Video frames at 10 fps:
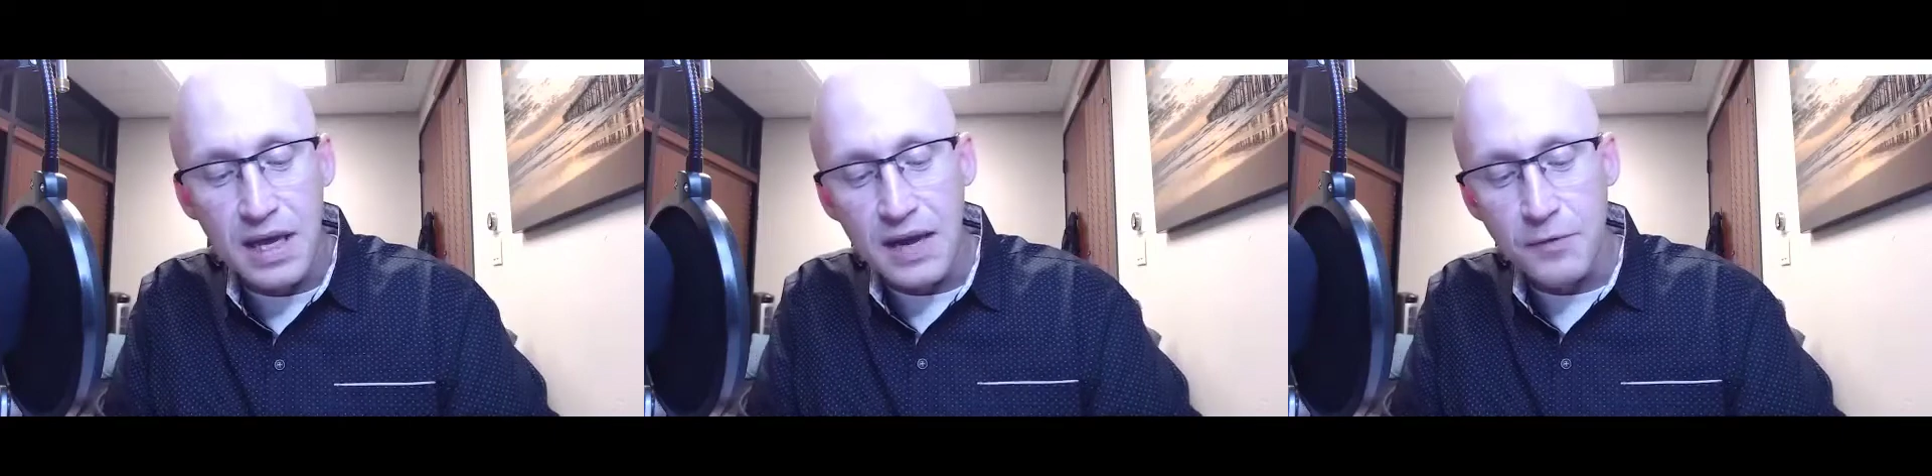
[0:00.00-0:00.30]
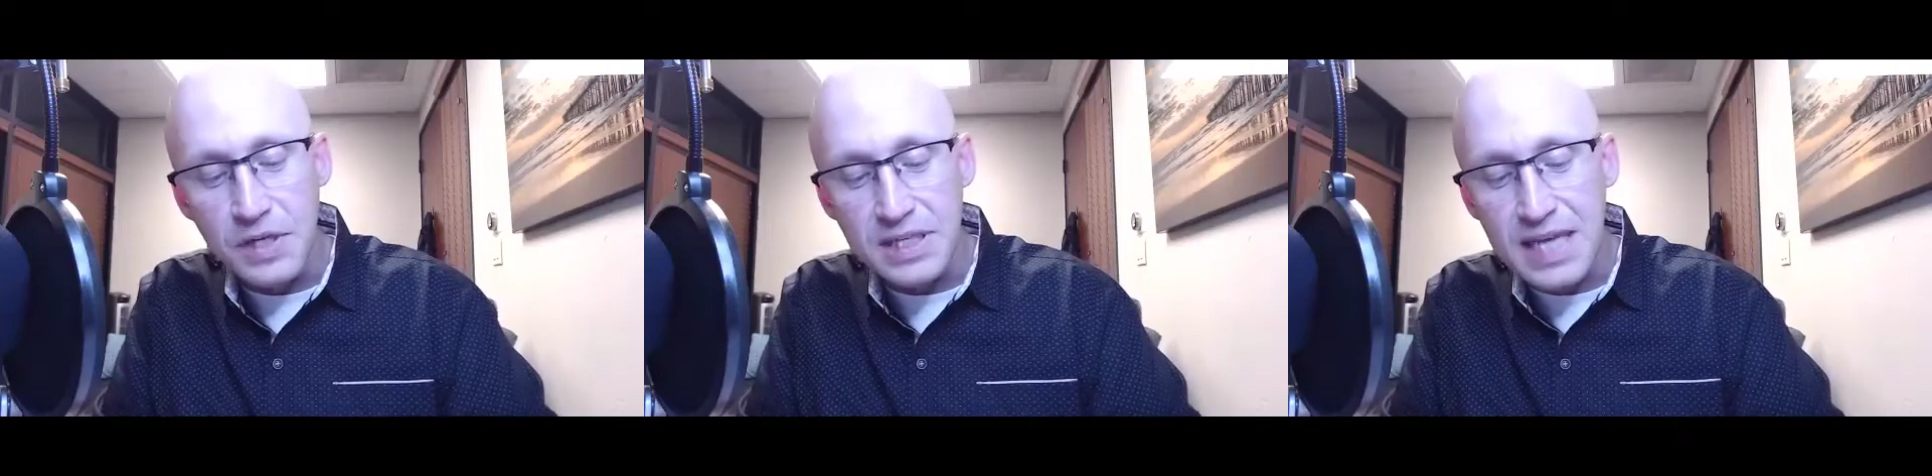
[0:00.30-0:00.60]
if
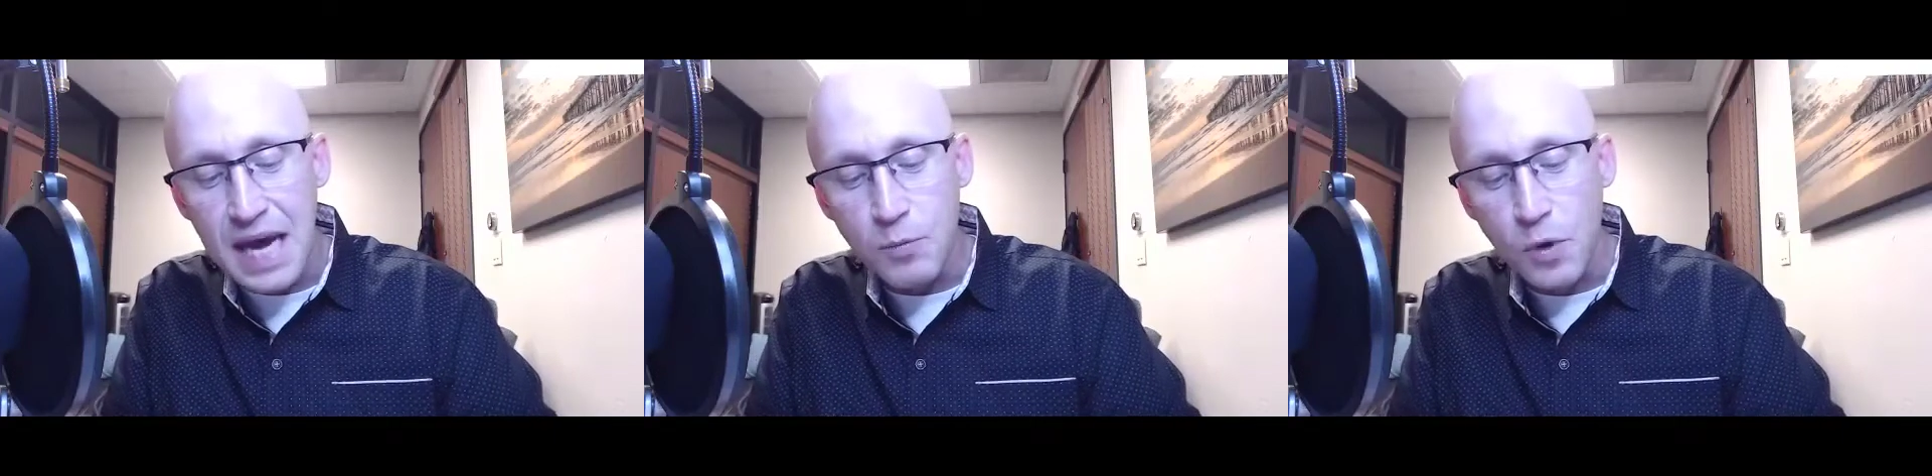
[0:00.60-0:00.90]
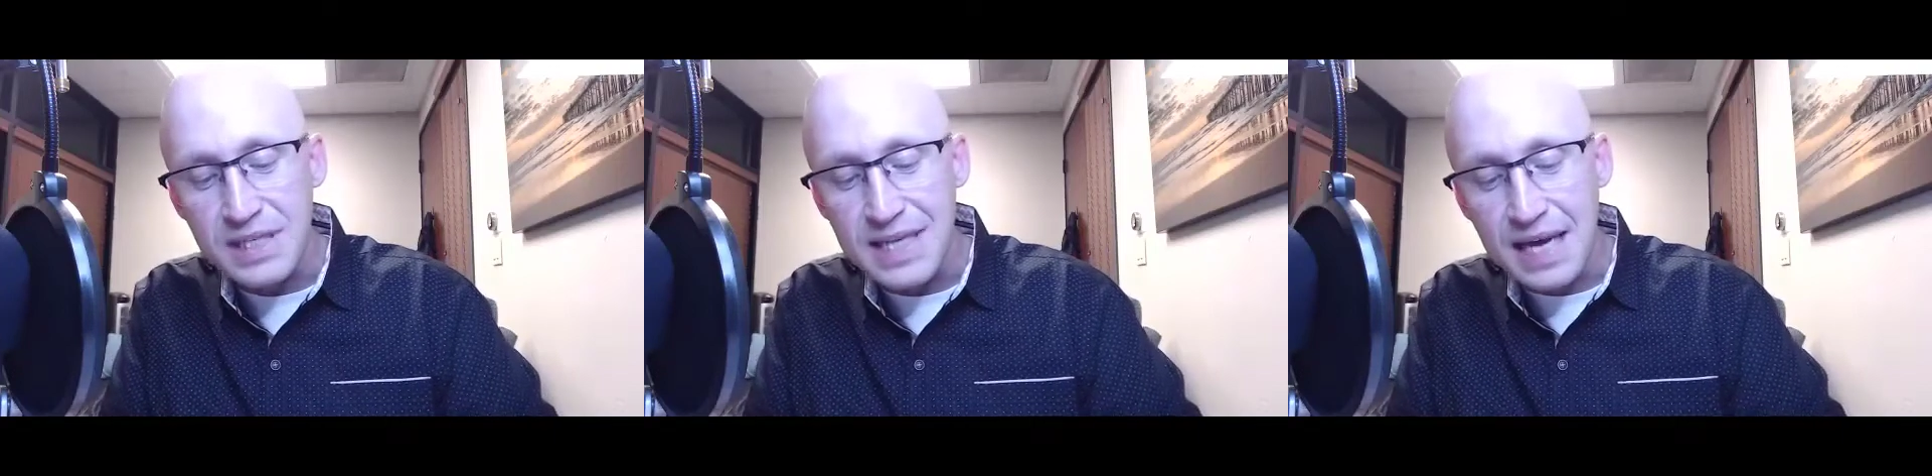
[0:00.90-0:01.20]
we just had more
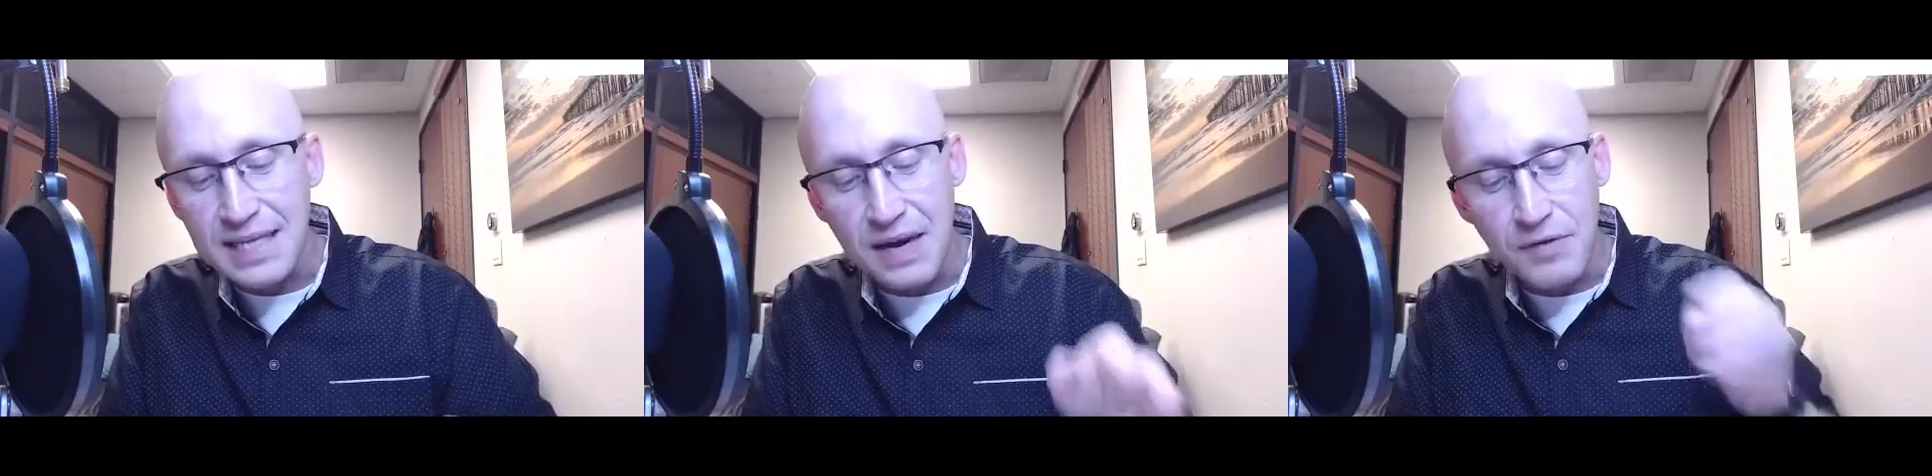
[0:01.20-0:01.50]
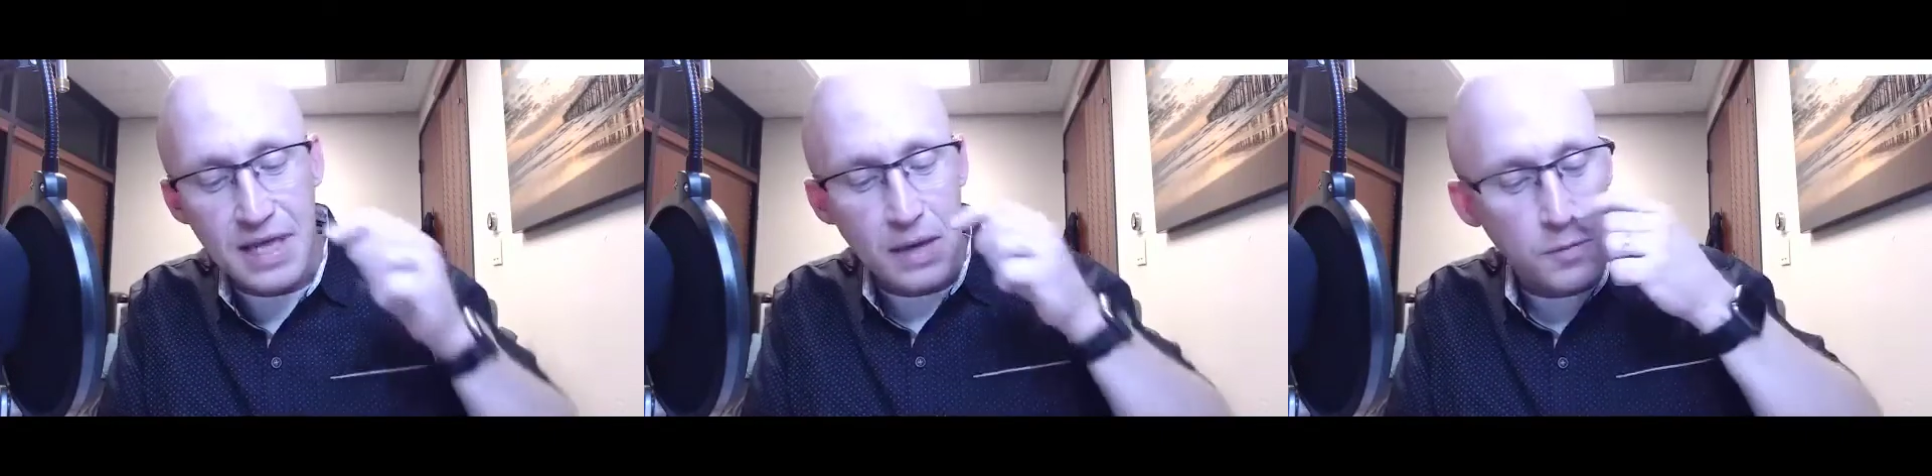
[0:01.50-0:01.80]
sex, everything